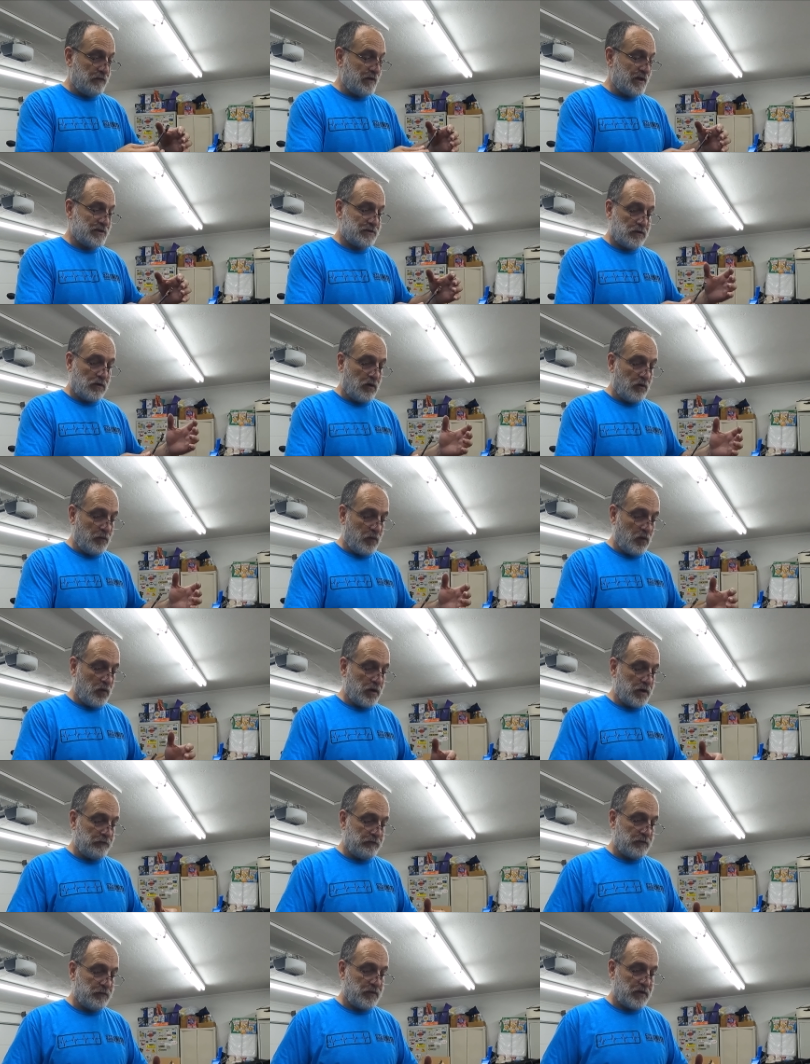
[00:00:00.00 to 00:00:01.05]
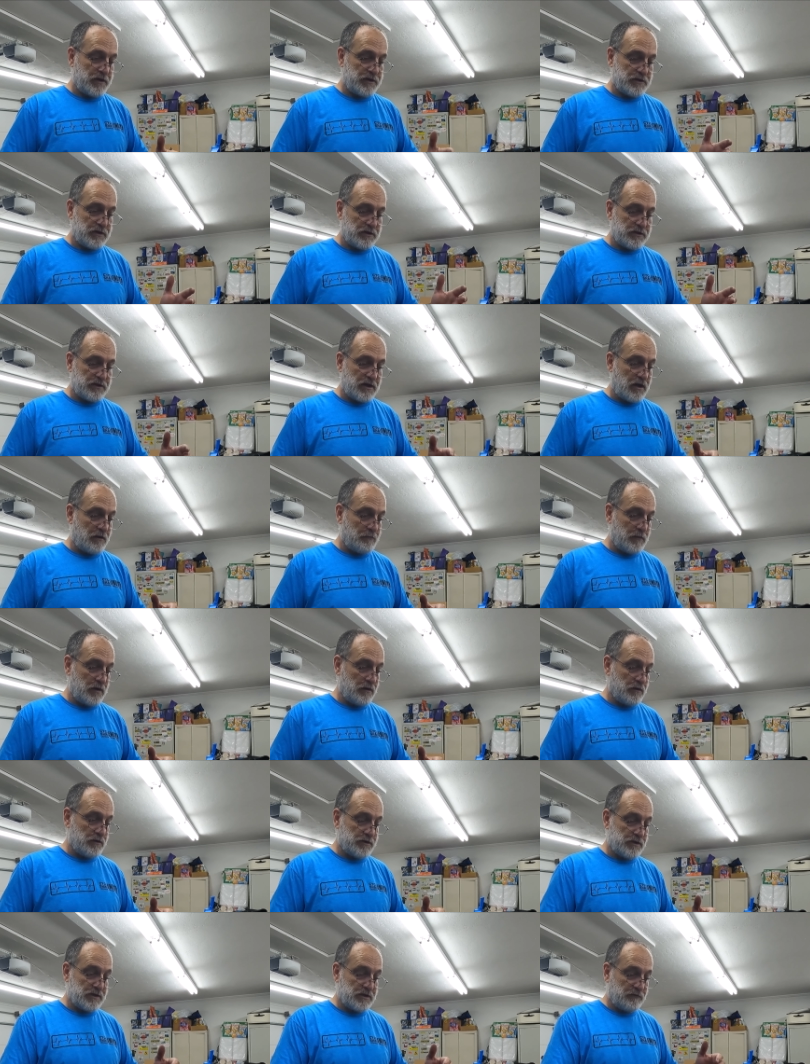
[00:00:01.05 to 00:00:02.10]
That's the whole point of replacing the stock
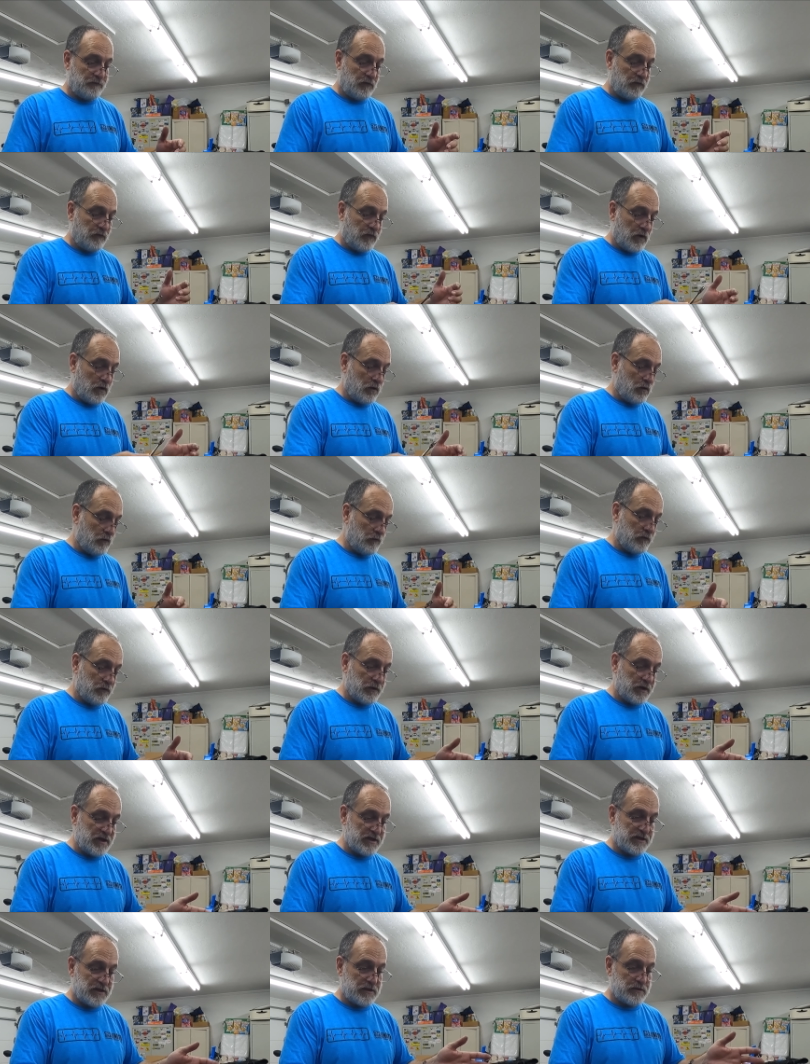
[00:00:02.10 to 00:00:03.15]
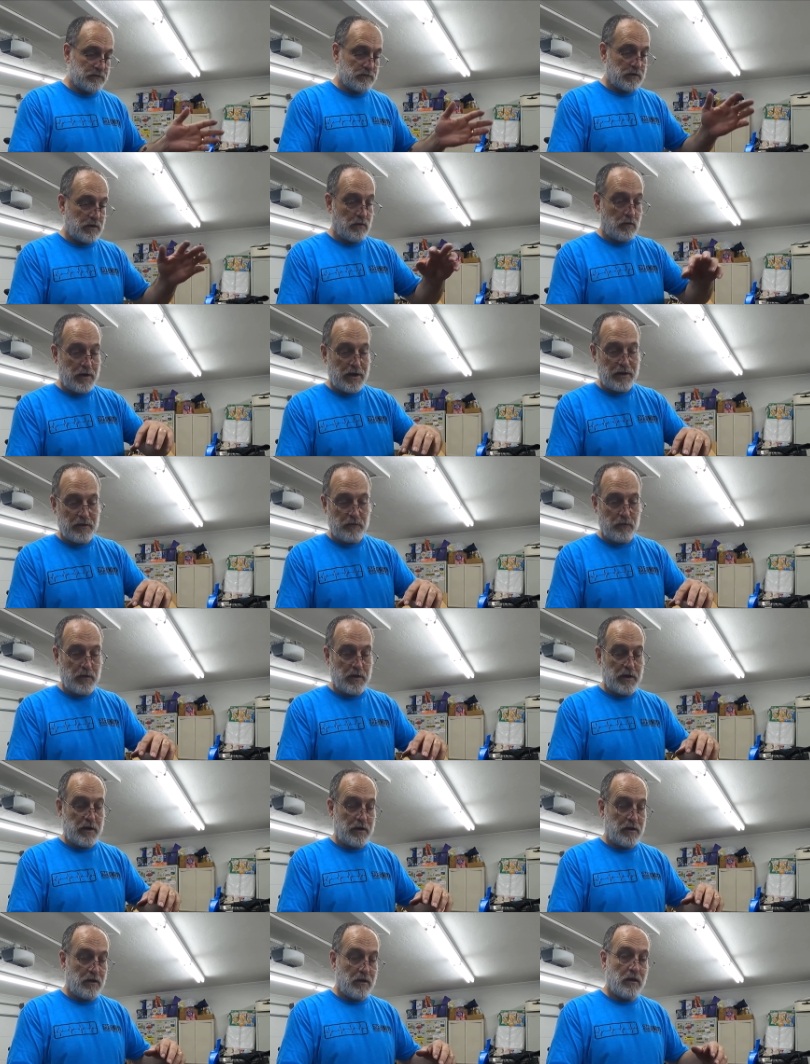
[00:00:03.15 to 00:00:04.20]
mirrors, is if you fall over, these things will go out of the
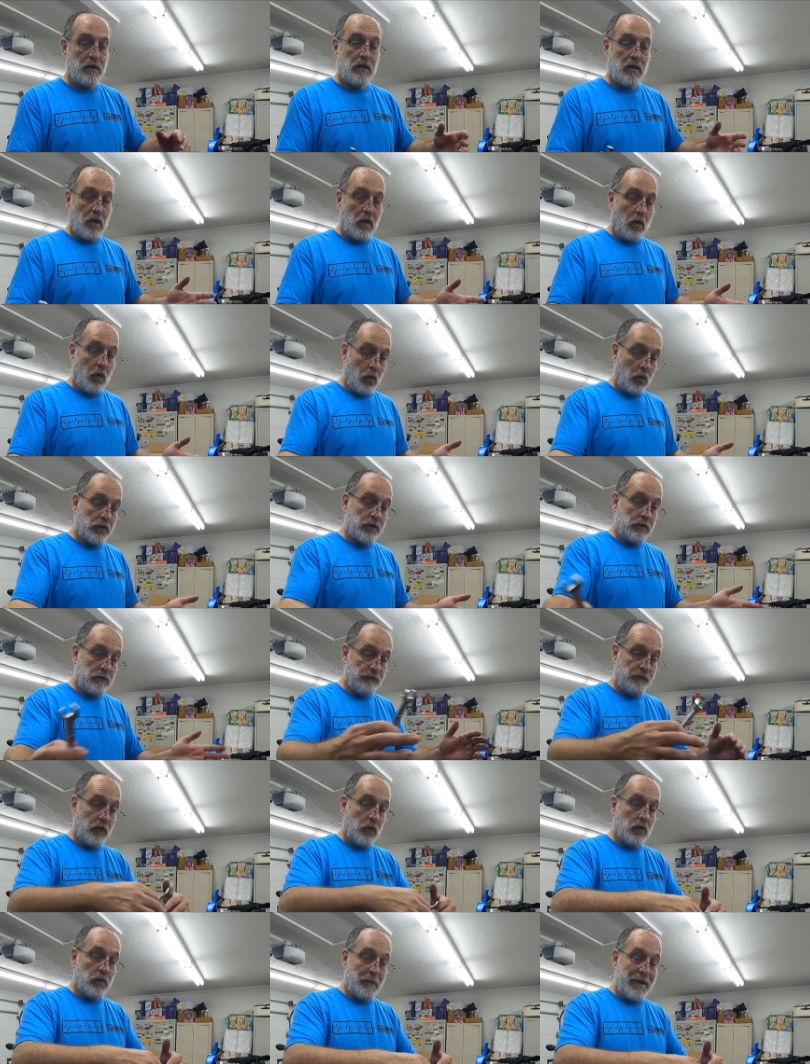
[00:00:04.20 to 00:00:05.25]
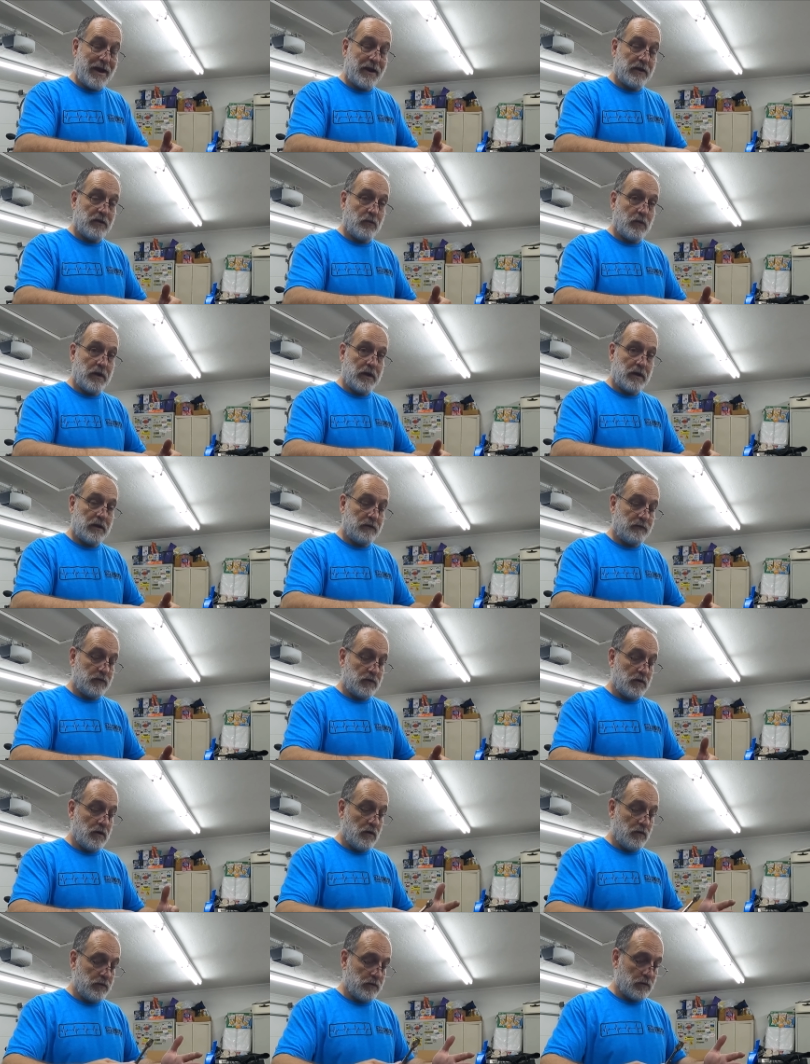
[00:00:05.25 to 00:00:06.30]
way, or you can fold them out of the way if you
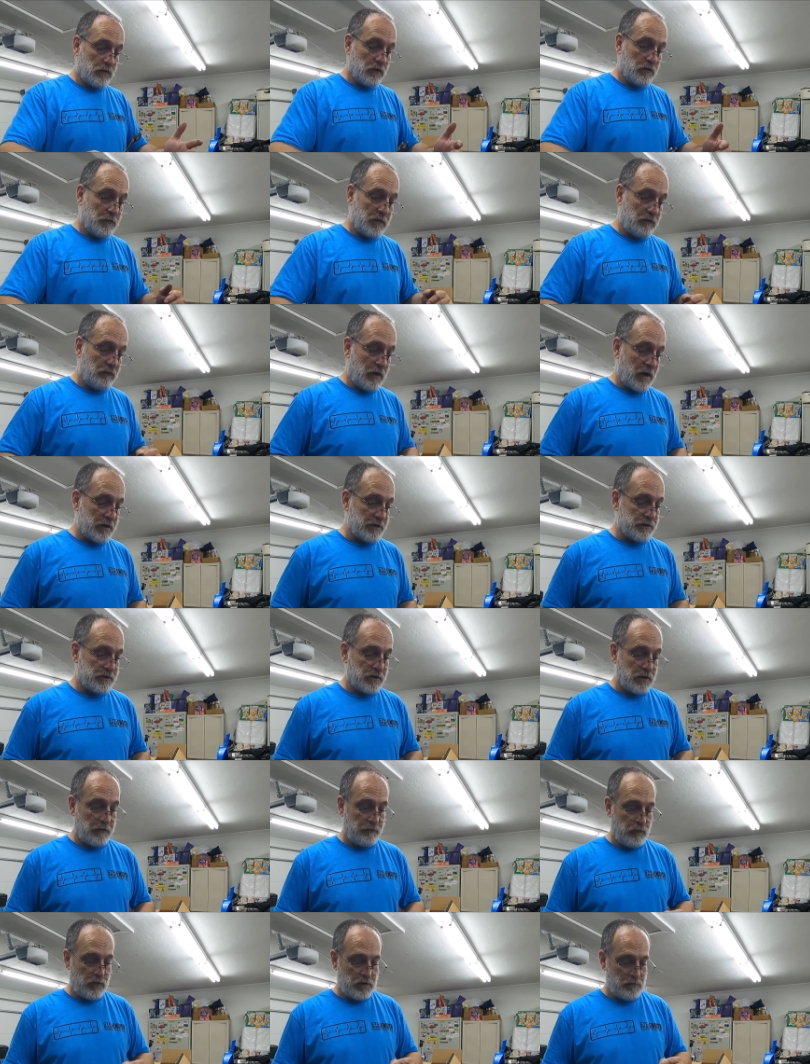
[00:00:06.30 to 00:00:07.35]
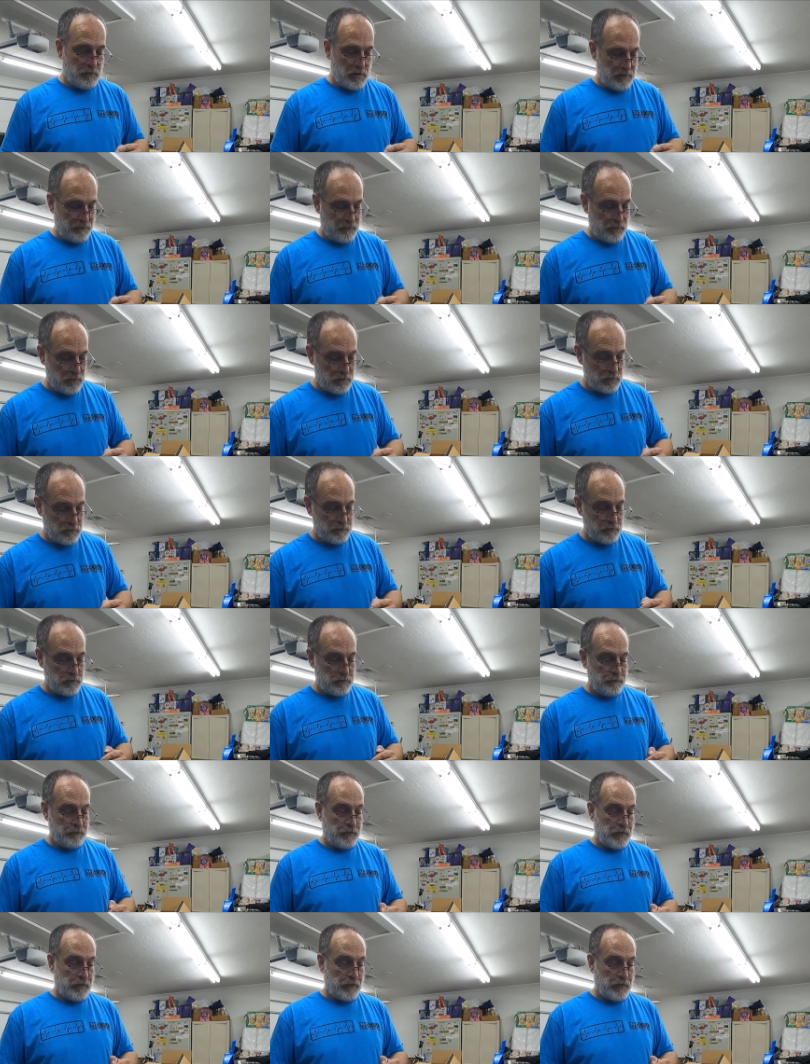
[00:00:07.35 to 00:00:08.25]
know you're going to be riding stuff where you might fall over.